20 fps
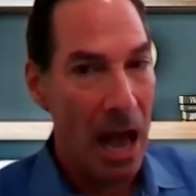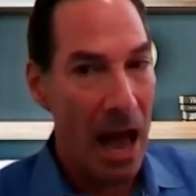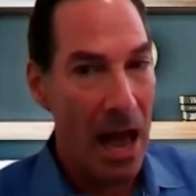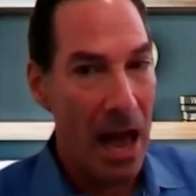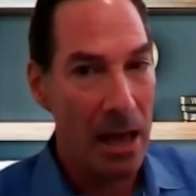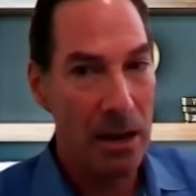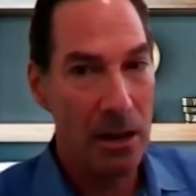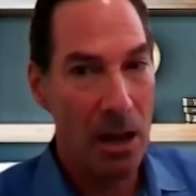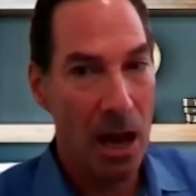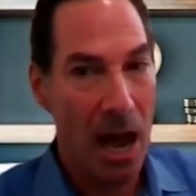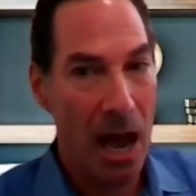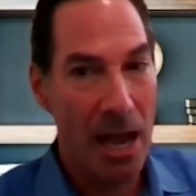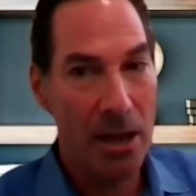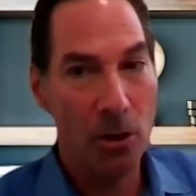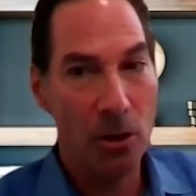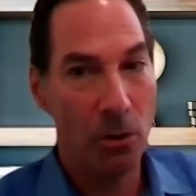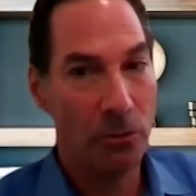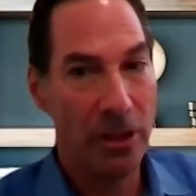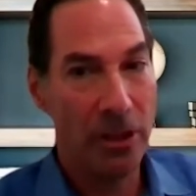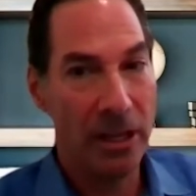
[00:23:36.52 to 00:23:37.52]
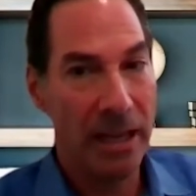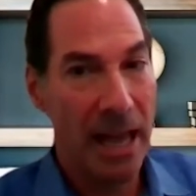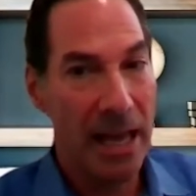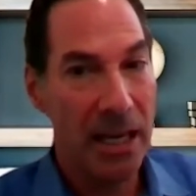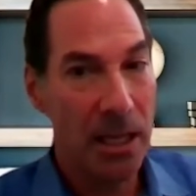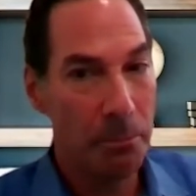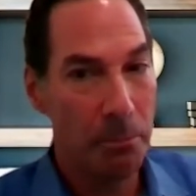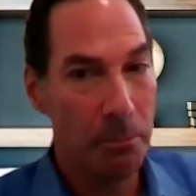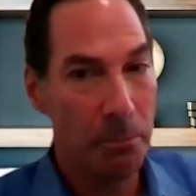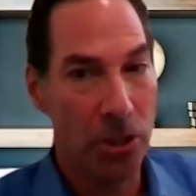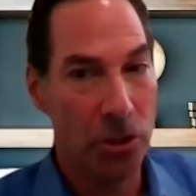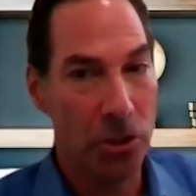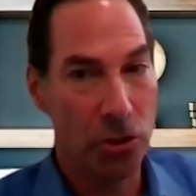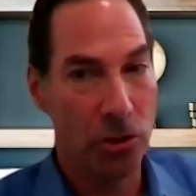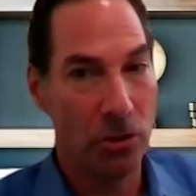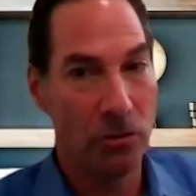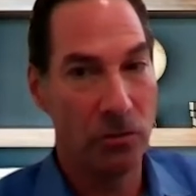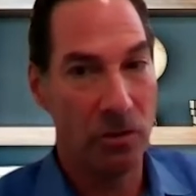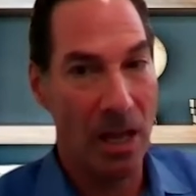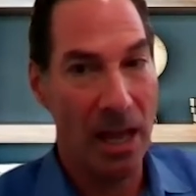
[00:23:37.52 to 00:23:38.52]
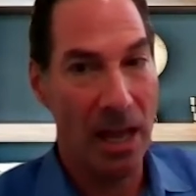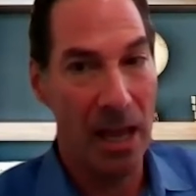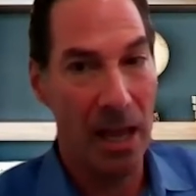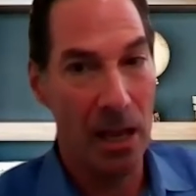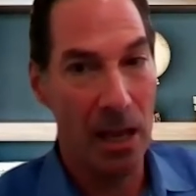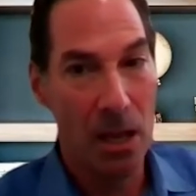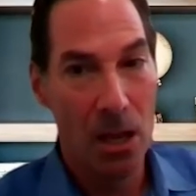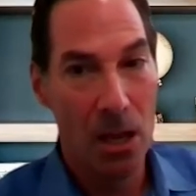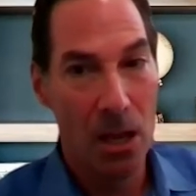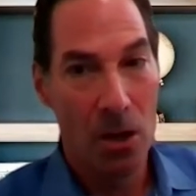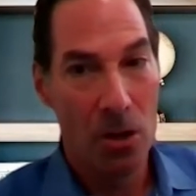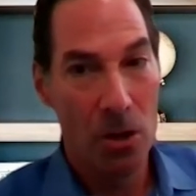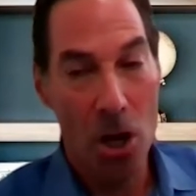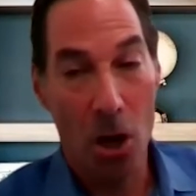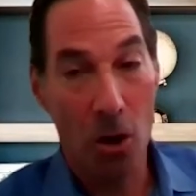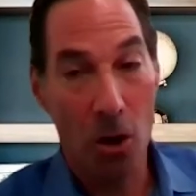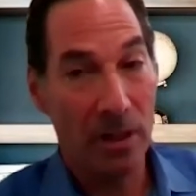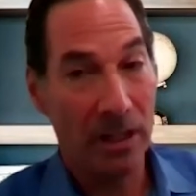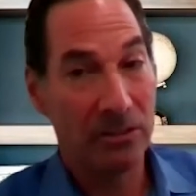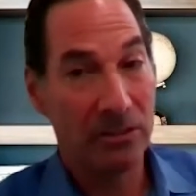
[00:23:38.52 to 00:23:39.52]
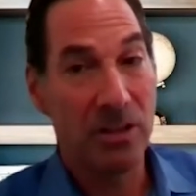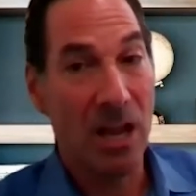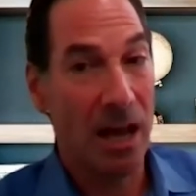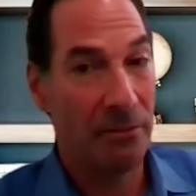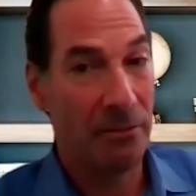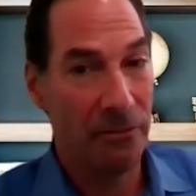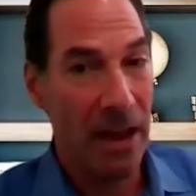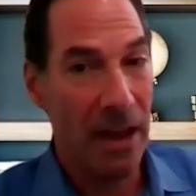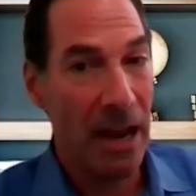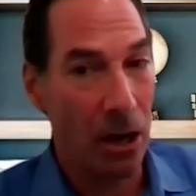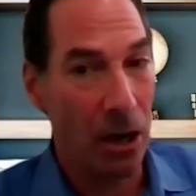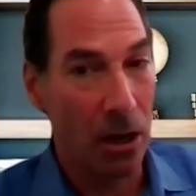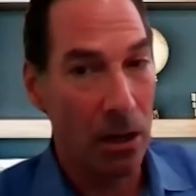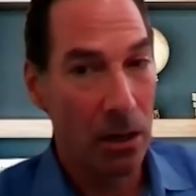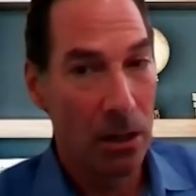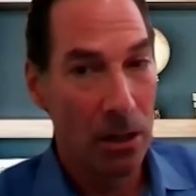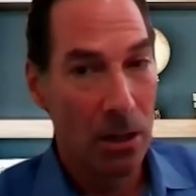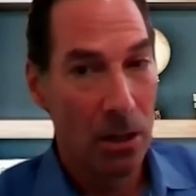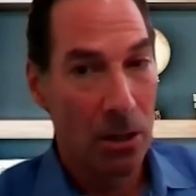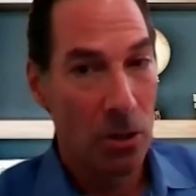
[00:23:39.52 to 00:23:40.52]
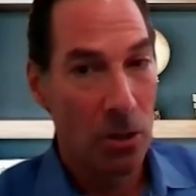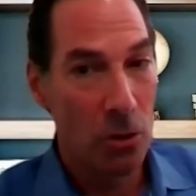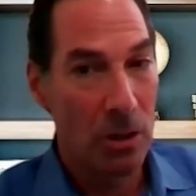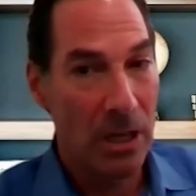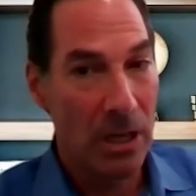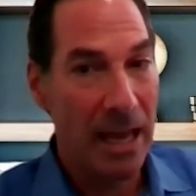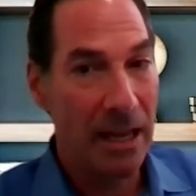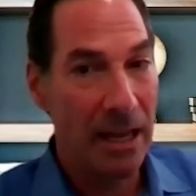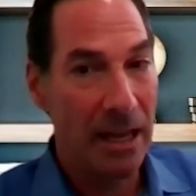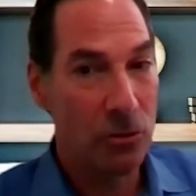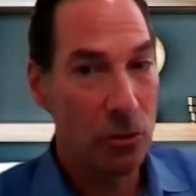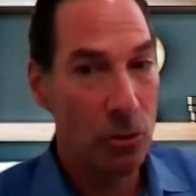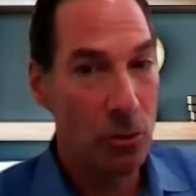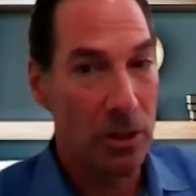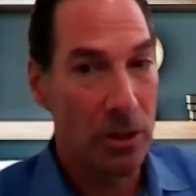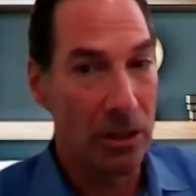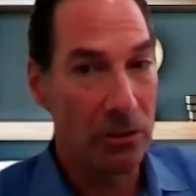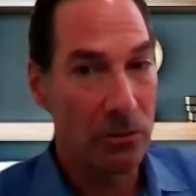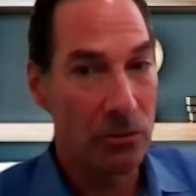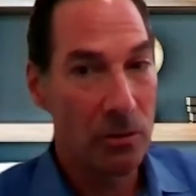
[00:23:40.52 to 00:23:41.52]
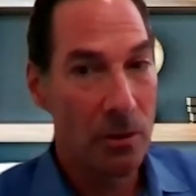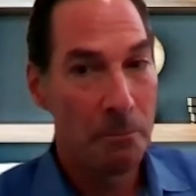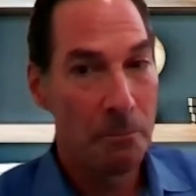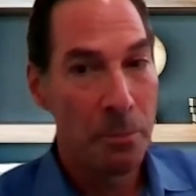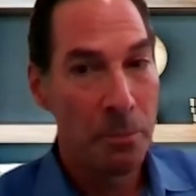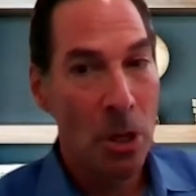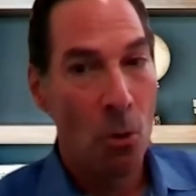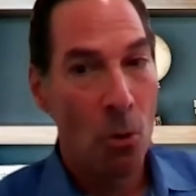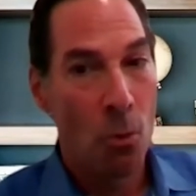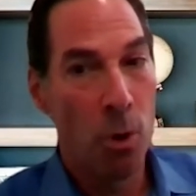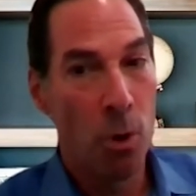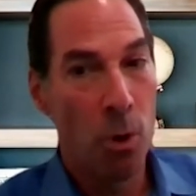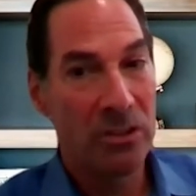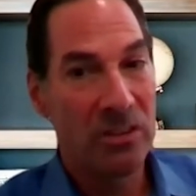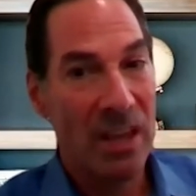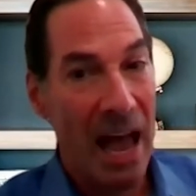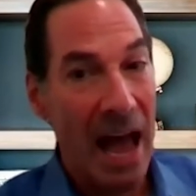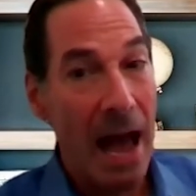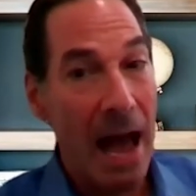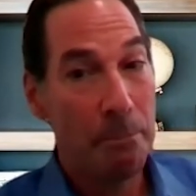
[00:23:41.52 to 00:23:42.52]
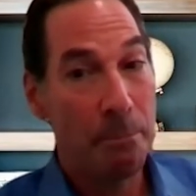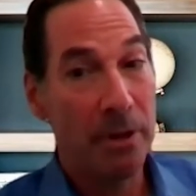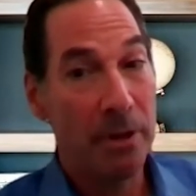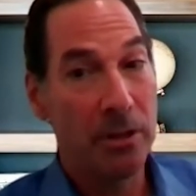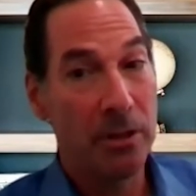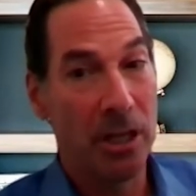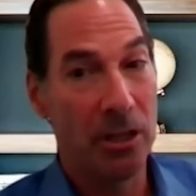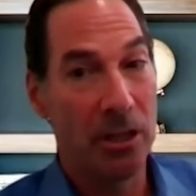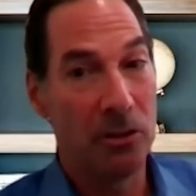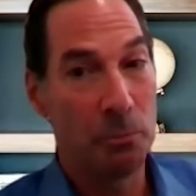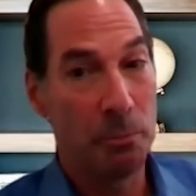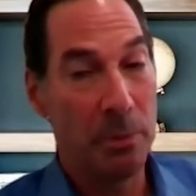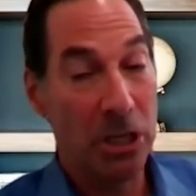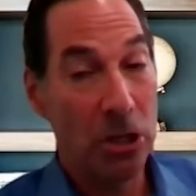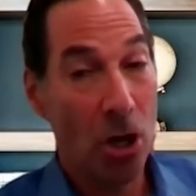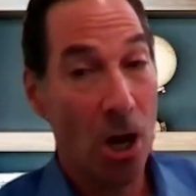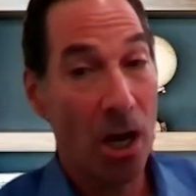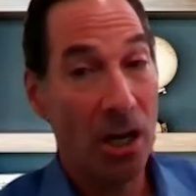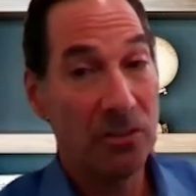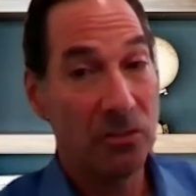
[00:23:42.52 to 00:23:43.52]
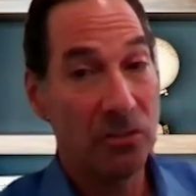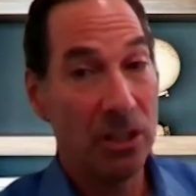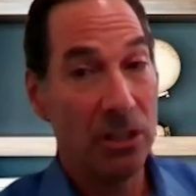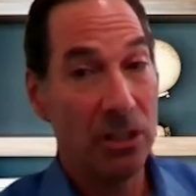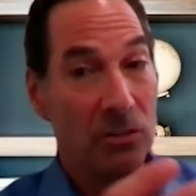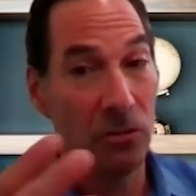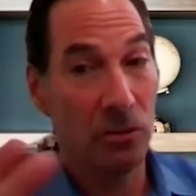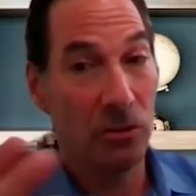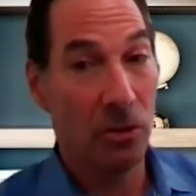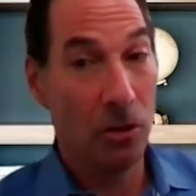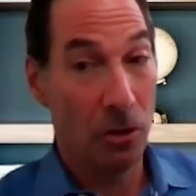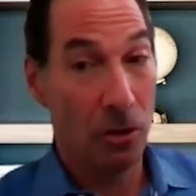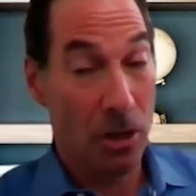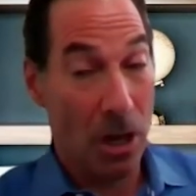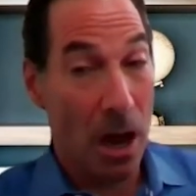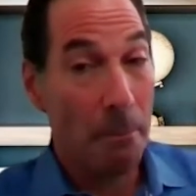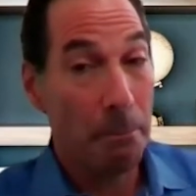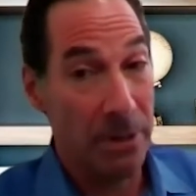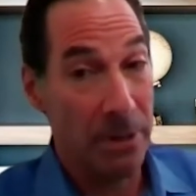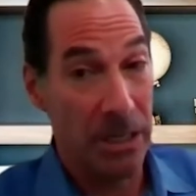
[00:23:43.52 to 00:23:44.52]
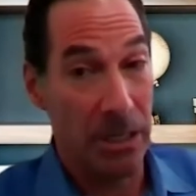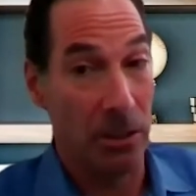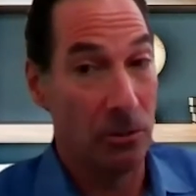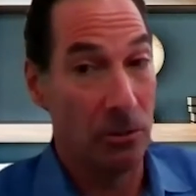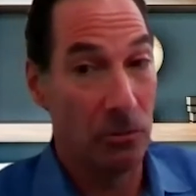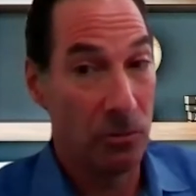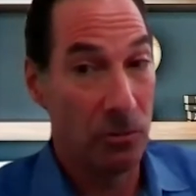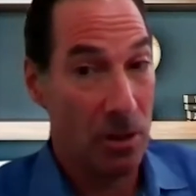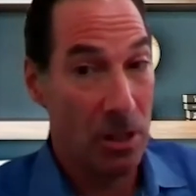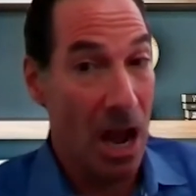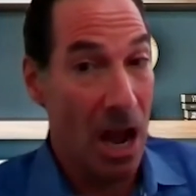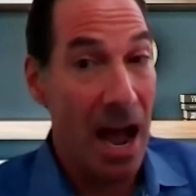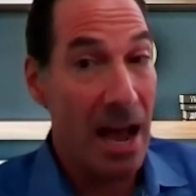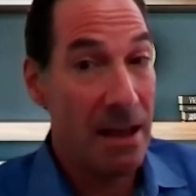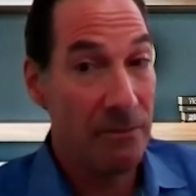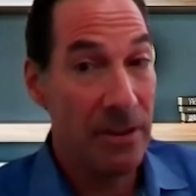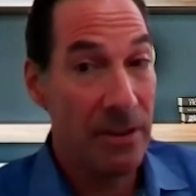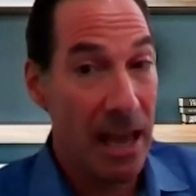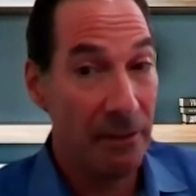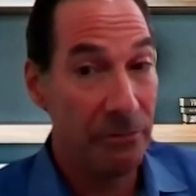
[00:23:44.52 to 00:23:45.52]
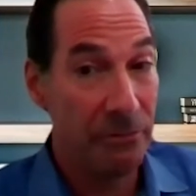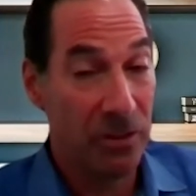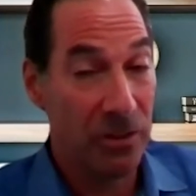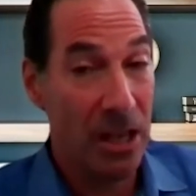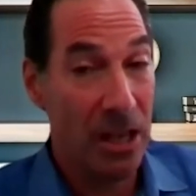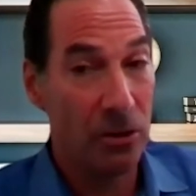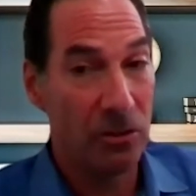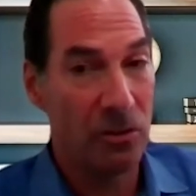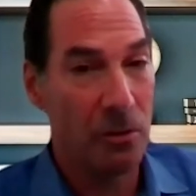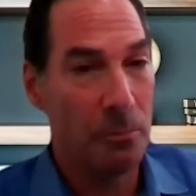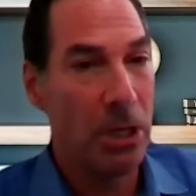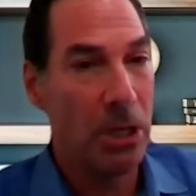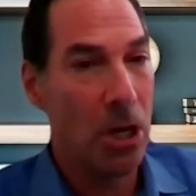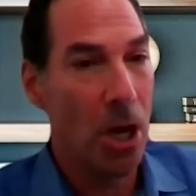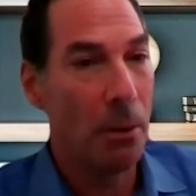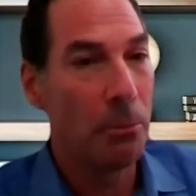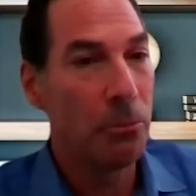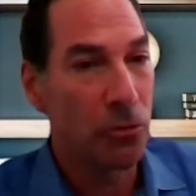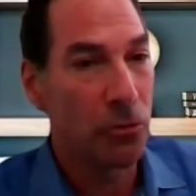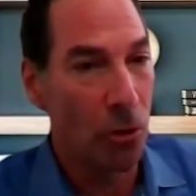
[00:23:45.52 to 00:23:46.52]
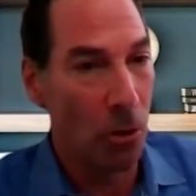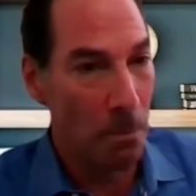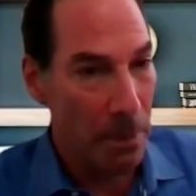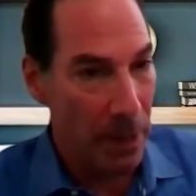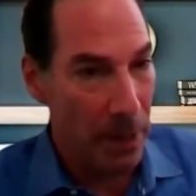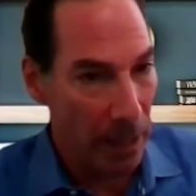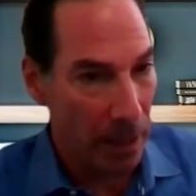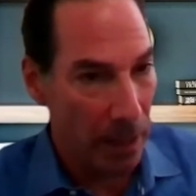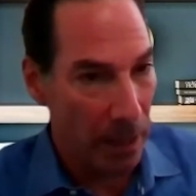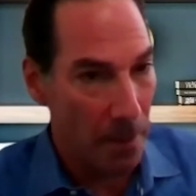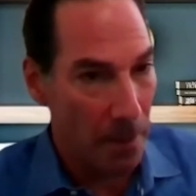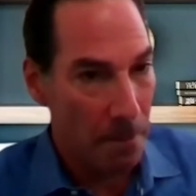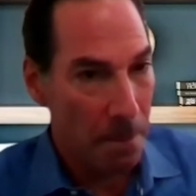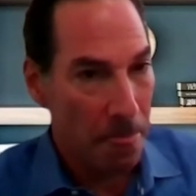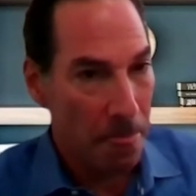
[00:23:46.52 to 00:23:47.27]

And I don't think anybody should say, no, that's not fair. You can't do this. What's happened is because these companies, the IVF centers have become so big